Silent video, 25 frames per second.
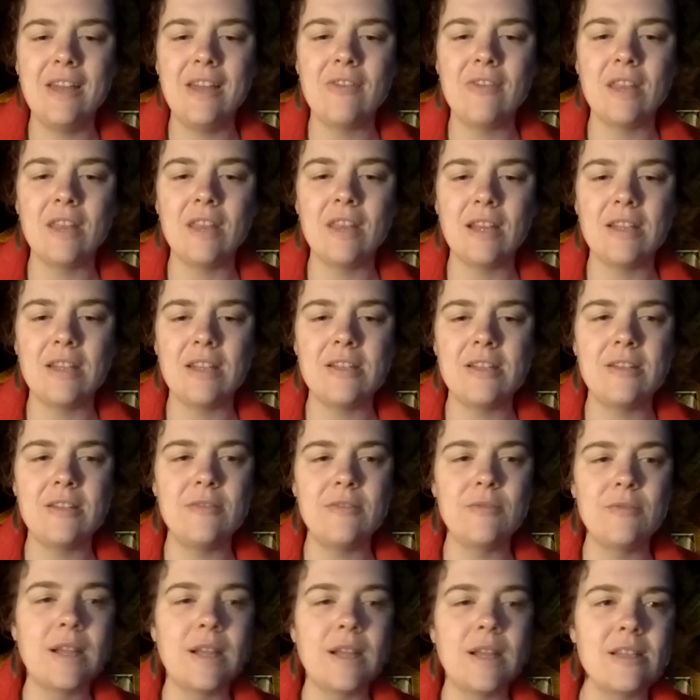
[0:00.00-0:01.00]
If you'd like
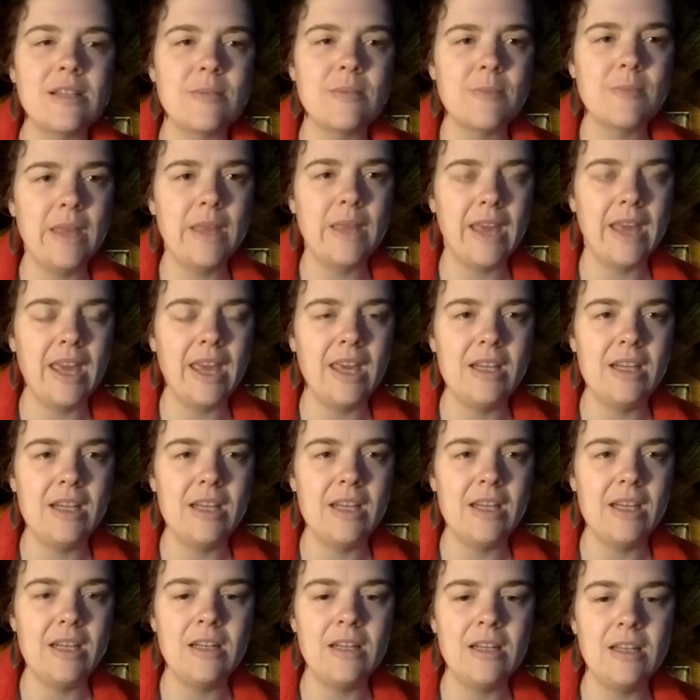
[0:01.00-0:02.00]
to write something
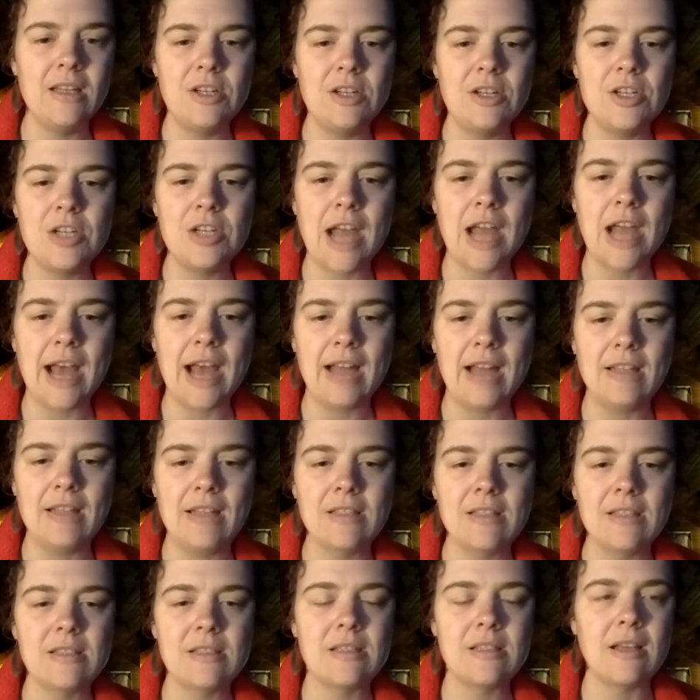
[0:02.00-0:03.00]
in the
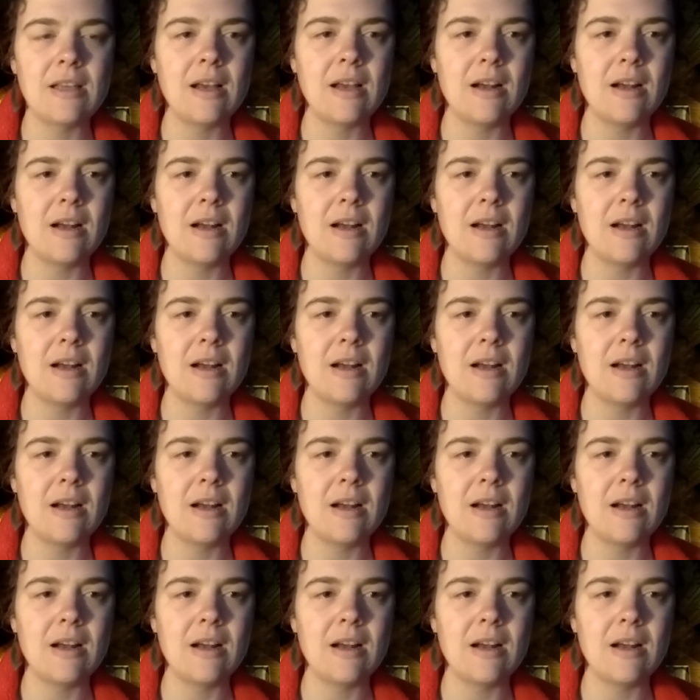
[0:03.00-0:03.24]
chats,